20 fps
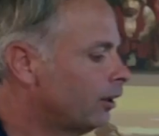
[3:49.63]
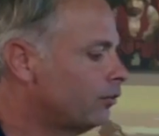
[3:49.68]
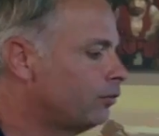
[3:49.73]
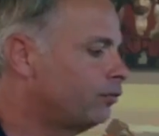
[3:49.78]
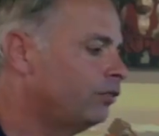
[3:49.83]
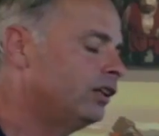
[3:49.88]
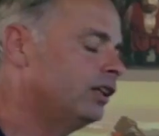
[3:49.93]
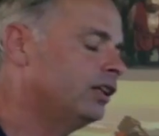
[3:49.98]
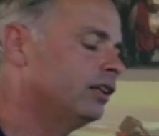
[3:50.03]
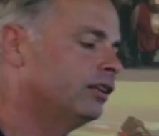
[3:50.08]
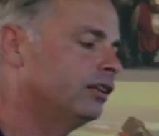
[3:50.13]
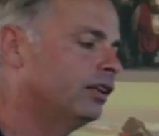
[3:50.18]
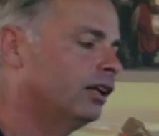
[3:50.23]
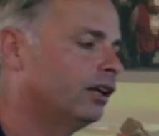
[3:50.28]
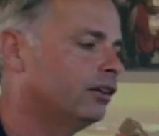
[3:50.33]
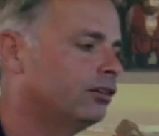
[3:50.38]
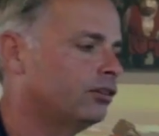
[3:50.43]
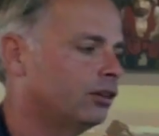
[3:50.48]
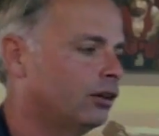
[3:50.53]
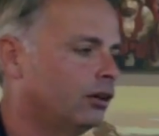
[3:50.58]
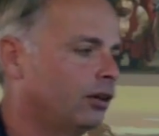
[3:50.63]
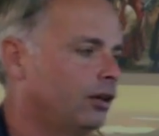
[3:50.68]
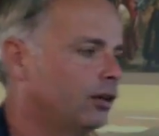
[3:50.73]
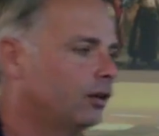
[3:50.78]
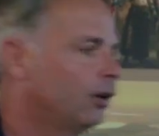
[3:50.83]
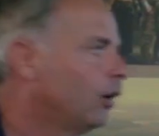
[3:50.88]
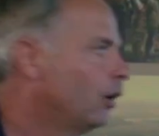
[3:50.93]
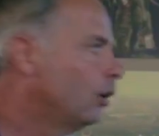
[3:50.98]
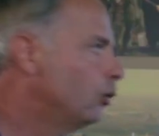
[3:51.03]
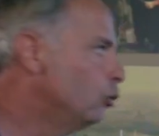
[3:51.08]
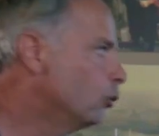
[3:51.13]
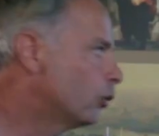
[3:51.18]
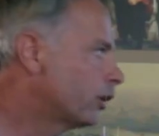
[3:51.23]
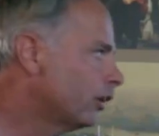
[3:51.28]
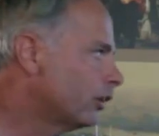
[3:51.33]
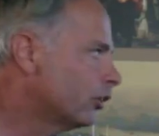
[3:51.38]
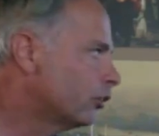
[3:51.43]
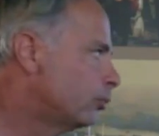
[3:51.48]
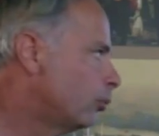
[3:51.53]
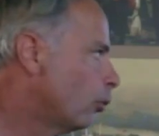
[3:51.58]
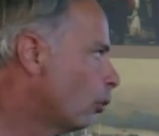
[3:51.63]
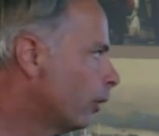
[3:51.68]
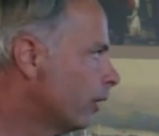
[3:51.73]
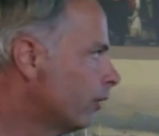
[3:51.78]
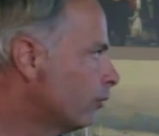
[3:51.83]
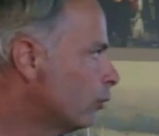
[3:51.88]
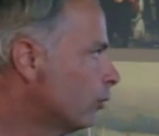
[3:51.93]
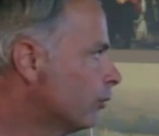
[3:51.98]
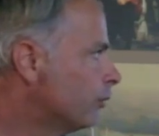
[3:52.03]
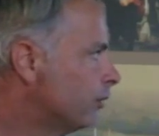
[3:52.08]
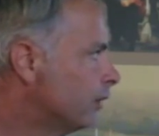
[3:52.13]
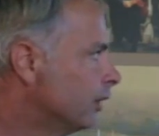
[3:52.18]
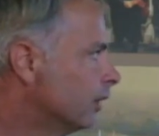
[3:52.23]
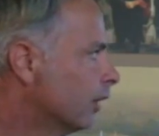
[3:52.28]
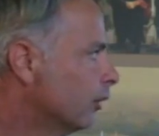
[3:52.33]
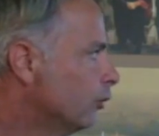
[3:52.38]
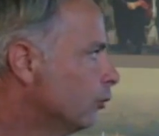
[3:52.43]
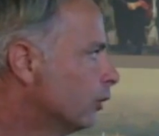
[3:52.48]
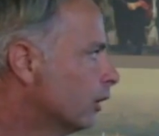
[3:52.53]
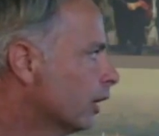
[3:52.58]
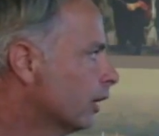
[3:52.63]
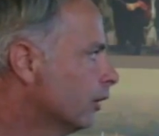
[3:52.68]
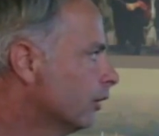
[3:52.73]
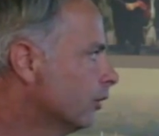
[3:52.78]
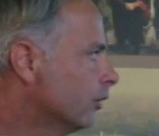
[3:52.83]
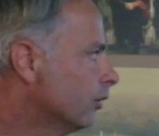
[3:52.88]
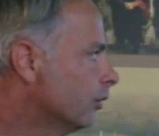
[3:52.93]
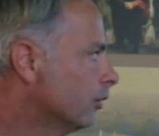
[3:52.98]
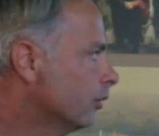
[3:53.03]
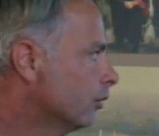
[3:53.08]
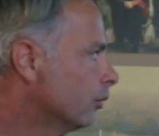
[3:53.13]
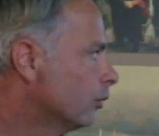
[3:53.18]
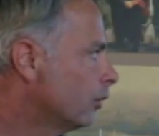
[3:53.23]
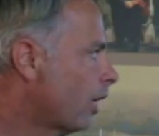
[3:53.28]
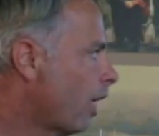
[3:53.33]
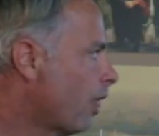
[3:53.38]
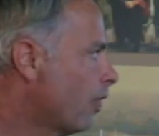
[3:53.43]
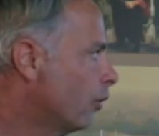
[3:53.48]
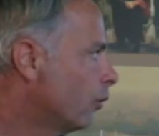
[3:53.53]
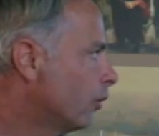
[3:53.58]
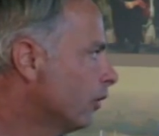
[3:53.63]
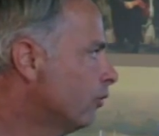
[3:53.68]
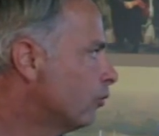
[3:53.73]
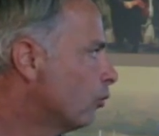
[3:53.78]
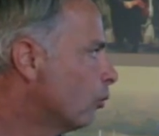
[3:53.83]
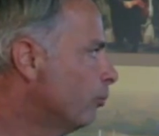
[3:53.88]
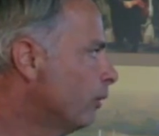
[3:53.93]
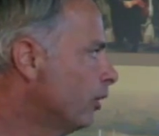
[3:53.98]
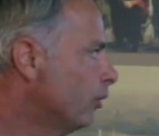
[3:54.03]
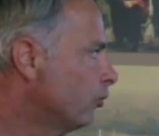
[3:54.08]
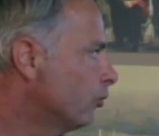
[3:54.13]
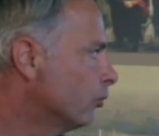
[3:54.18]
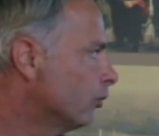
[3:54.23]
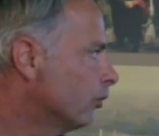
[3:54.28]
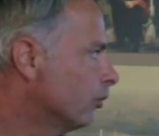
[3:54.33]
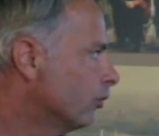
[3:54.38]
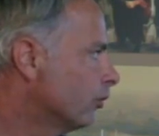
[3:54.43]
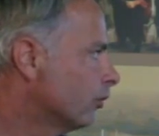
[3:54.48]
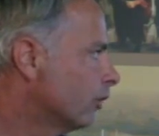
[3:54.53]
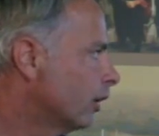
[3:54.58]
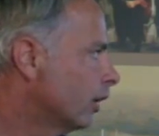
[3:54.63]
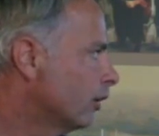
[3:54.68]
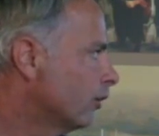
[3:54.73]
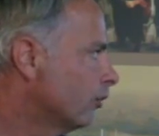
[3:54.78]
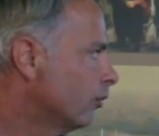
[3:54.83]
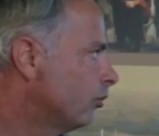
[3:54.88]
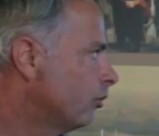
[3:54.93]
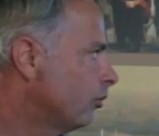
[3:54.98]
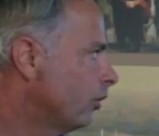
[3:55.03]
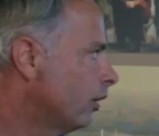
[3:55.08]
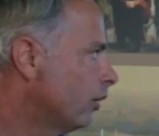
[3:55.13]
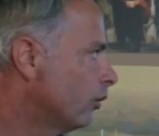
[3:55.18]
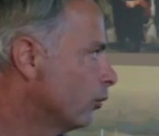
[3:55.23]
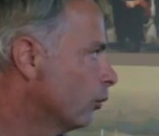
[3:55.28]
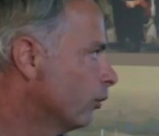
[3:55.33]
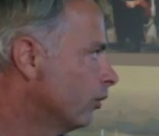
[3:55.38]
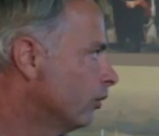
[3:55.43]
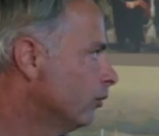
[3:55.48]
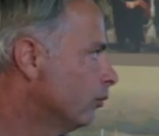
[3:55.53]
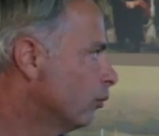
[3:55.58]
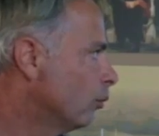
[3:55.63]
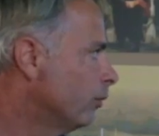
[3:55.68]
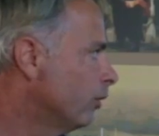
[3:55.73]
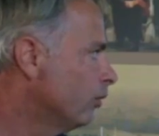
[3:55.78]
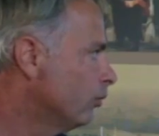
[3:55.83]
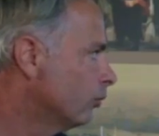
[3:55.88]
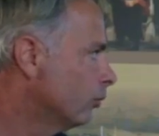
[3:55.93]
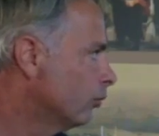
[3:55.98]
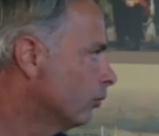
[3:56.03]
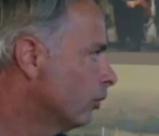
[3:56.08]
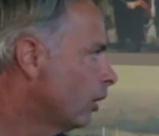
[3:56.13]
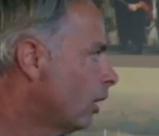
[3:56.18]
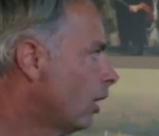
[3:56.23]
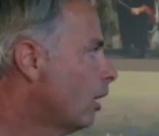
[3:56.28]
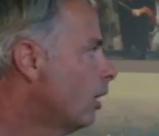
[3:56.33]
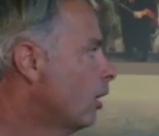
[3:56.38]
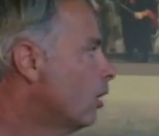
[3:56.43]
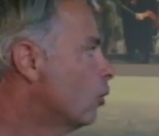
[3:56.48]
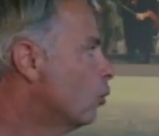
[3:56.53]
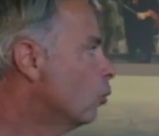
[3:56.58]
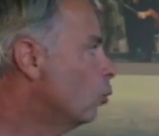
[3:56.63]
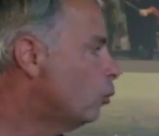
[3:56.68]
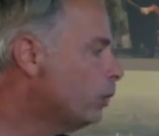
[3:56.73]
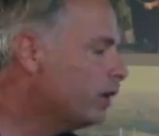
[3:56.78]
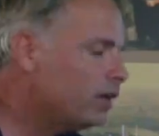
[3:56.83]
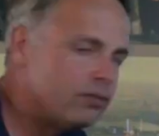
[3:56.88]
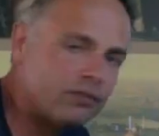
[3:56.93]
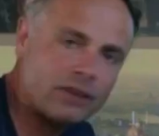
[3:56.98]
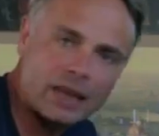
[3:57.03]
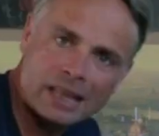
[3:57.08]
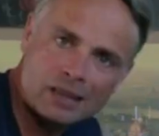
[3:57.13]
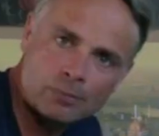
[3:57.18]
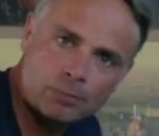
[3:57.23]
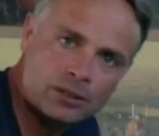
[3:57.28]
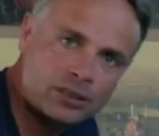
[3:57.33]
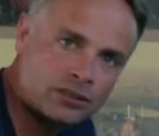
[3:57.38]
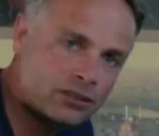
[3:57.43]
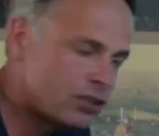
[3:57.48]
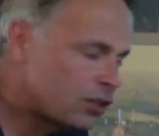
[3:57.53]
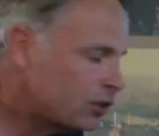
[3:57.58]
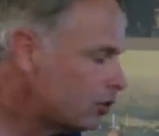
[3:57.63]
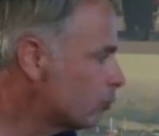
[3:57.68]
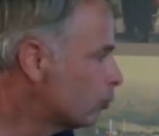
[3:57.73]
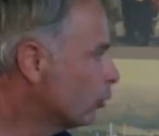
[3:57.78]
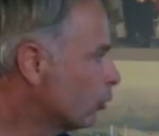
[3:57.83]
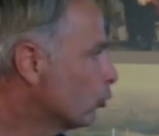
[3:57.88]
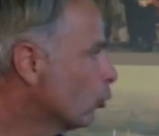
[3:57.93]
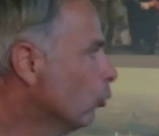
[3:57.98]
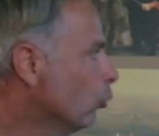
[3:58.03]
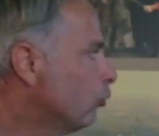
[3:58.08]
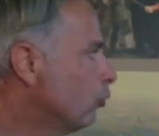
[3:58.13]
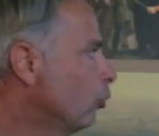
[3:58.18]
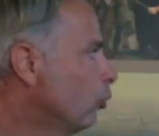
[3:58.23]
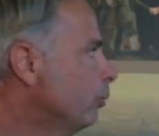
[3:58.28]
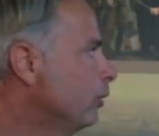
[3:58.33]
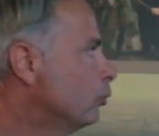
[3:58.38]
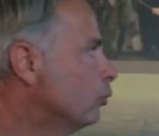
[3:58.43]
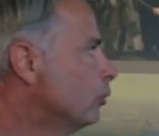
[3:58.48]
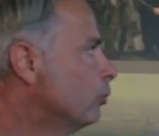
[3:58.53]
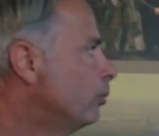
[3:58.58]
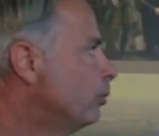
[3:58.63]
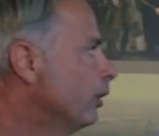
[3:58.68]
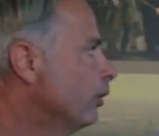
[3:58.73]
that feeling that you can explore everything and you can gather informations and share those informations with NPCs, but also between